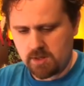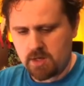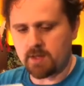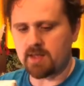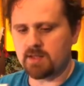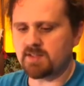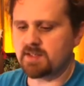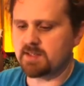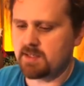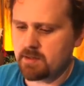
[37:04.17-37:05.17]
Okay, and it says
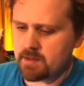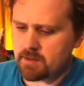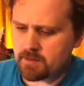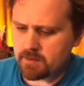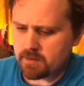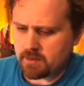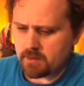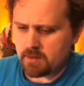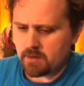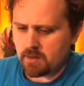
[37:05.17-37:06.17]
here,
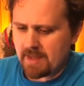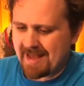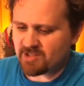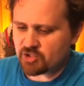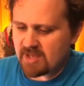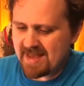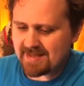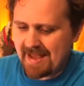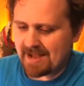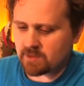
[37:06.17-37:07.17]
hashtag
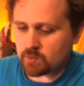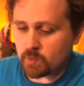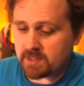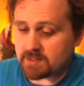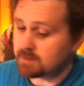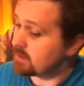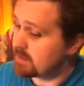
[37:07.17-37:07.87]
Halloween,